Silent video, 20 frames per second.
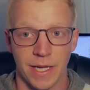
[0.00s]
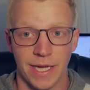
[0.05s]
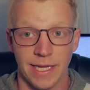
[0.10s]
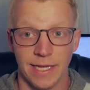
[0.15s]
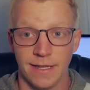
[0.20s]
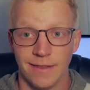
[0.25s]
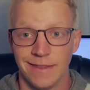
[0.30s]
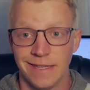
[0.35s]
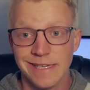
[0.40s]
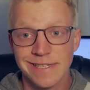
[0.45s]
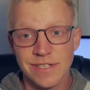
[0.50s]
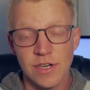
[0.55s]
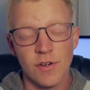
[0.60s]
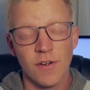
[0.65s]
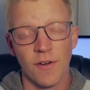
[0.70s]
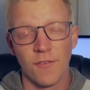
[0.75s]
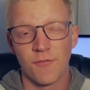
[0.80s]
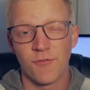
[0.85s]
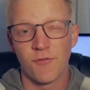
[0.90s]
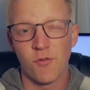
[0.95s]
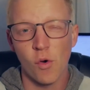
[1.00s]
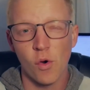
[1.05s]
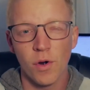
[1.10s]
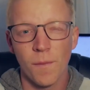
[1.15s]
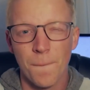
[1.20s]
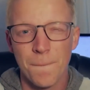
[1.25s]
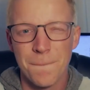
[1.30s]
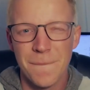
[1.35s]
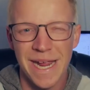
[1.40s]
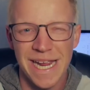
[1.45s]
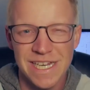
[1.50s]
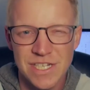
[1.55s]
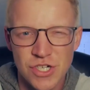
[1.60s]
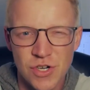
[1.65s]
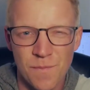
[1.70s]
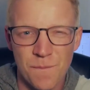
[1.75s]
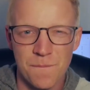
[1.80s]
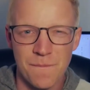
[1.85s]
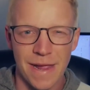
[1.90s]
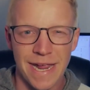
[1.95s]
and these are 4
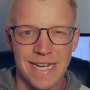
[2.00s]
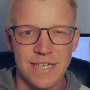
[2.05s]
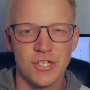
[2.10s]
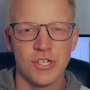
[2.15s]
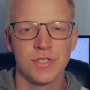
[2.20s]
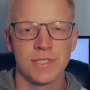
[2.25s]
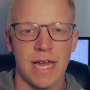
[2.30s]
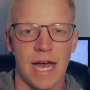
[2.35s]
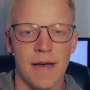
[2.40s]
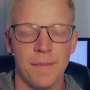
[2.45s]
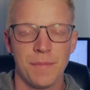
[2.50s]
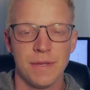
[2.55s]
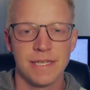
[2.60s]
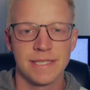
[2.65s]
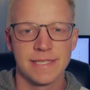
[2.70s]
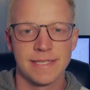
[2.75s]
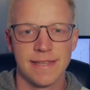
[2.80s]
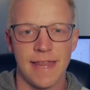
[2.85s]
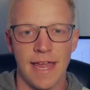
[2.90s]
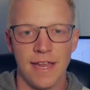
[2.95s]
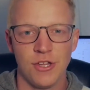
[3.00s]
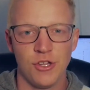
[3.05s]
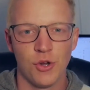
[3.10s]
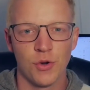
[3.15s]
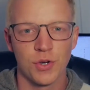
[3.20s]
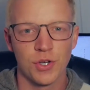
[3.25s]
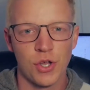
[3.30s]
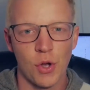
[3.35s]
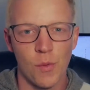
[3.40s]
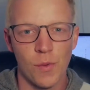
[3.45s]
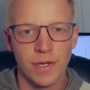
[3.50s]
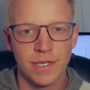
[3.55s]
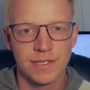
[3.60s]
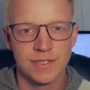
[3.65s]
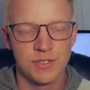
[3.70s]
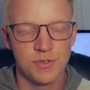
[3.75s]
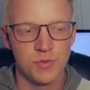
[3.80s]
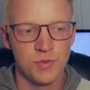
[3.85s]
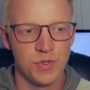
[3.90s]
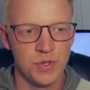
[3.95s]
major topics that you're going
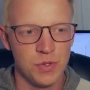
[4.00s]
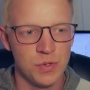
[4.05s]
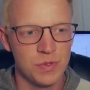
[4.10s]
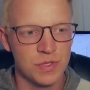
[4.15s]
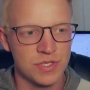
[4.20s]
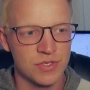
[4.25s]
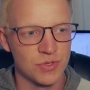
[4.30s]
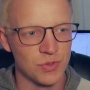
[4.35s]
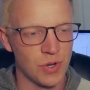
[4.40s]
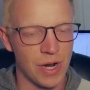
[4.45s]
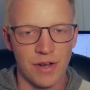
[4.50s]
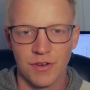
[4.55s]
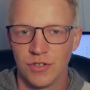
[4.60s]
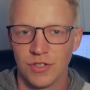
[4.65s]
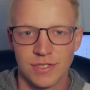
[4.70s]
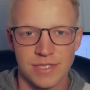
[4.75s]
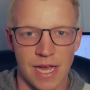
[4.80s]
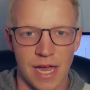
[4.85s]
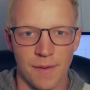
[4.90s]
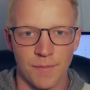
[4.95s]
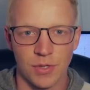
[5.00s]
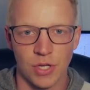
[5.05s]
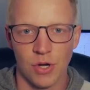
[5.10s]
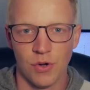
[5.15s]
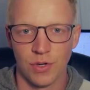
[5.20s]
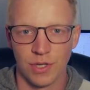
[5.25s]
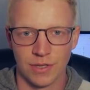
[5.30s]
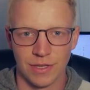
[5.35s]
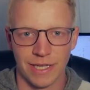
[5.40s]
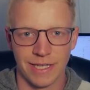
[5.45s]
to use throughout your time coding.